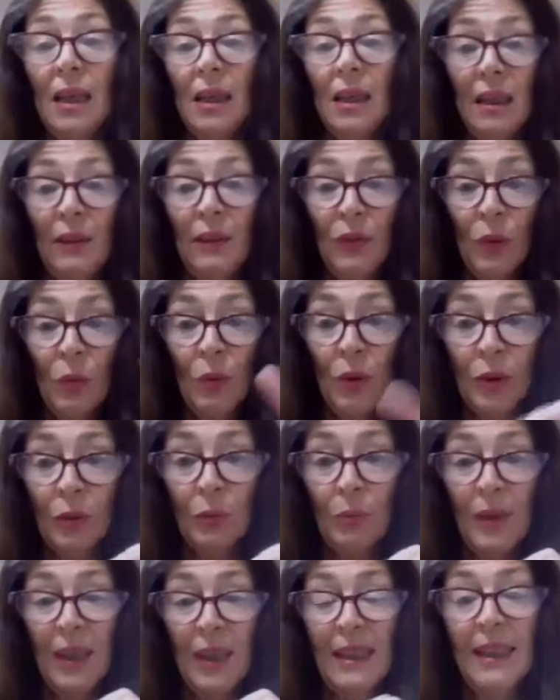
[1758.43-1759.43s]
If you want a
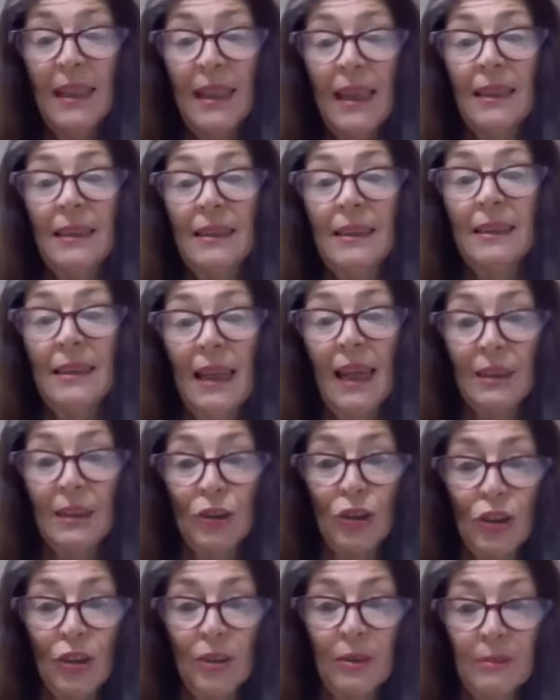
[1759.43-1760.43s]
reading, get in
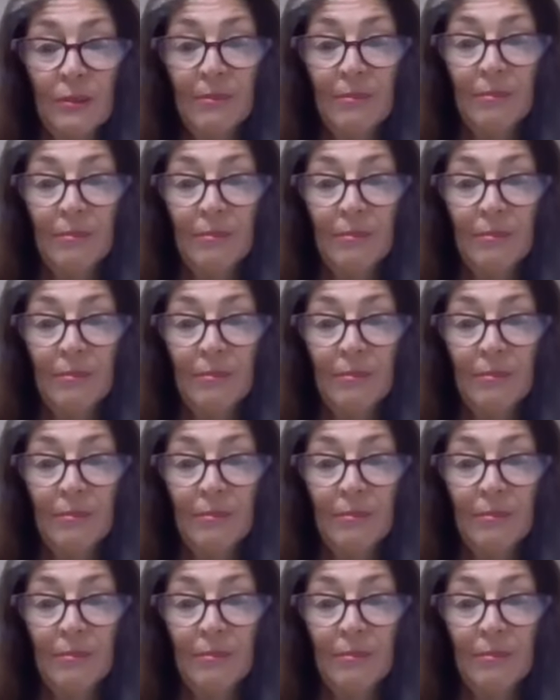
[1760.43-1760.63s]
touch.